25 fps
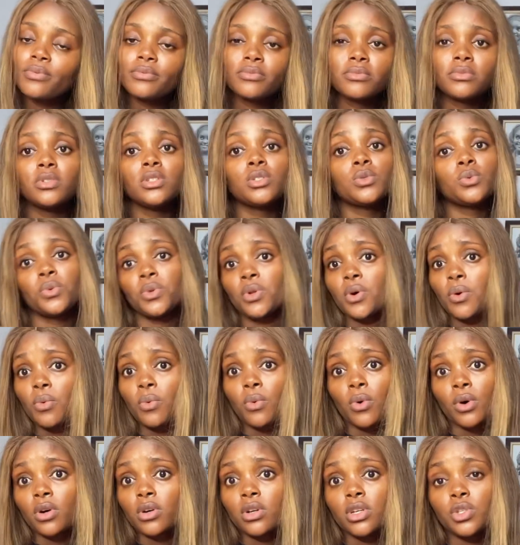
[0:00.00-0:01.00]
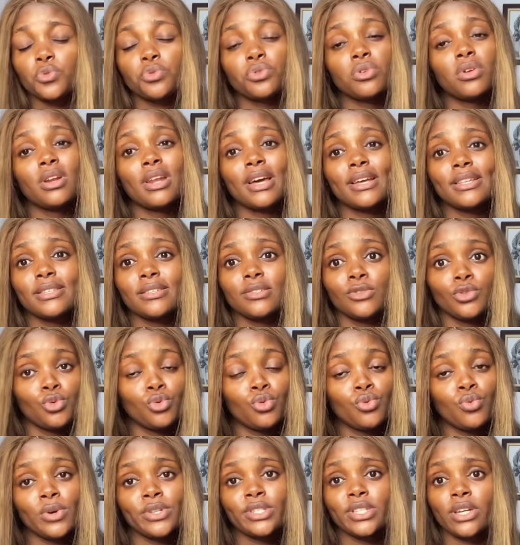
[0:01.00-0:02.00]
It will not work, it will not lighten. You will
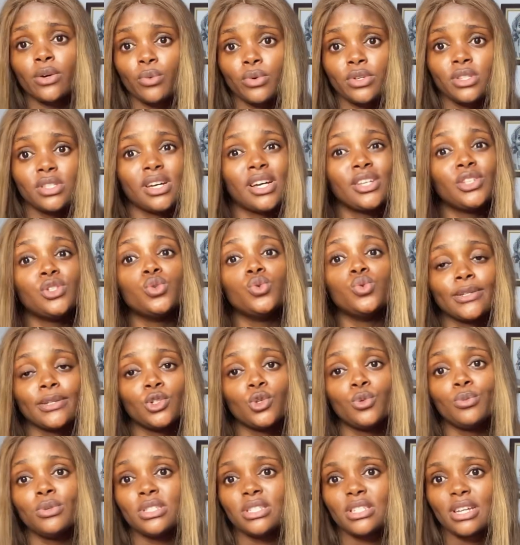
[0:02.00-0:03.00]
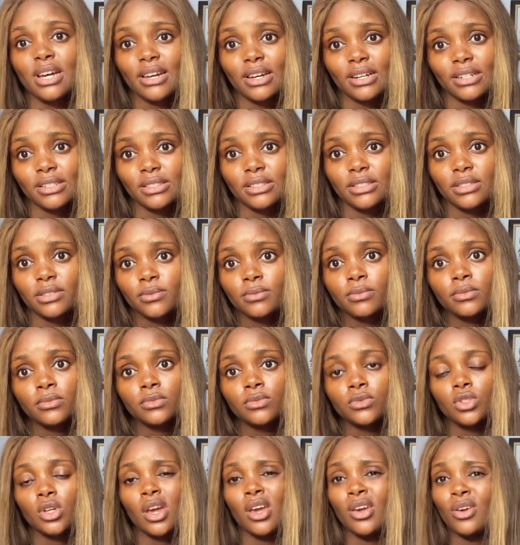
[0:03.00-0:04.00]
wait and wait, and you'll be tired.
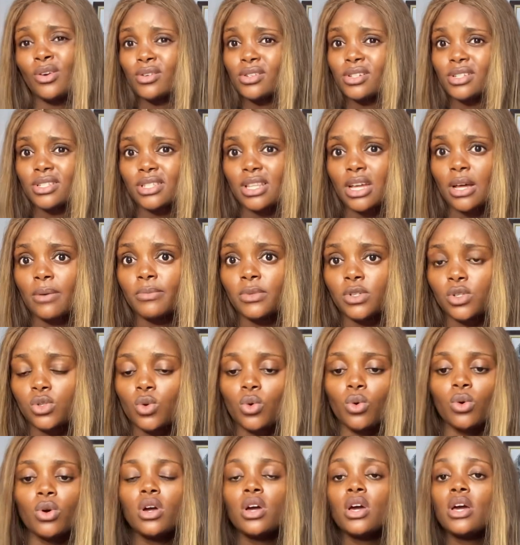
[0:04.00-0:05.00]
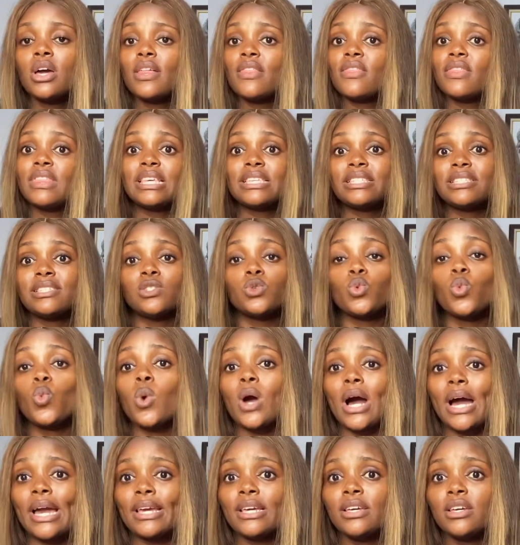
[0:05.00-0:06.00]
You understand me? So this is
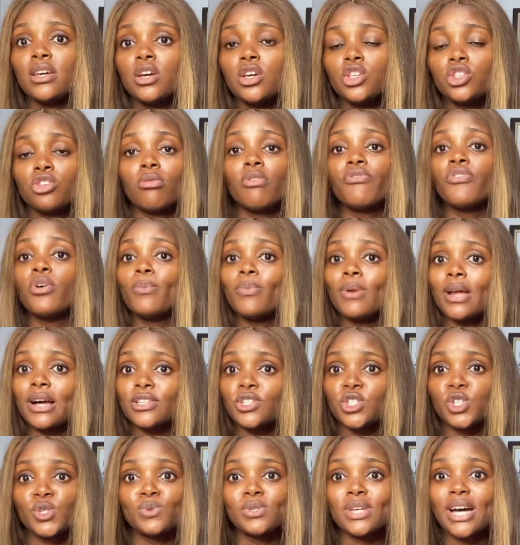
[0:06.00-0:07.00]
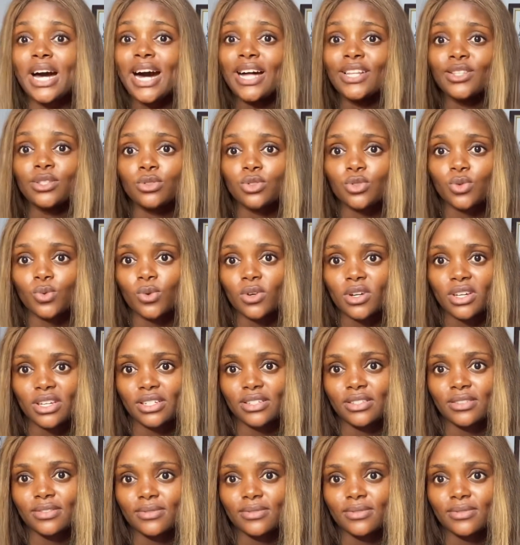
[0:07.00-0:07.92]
why some of your black soaps are not working.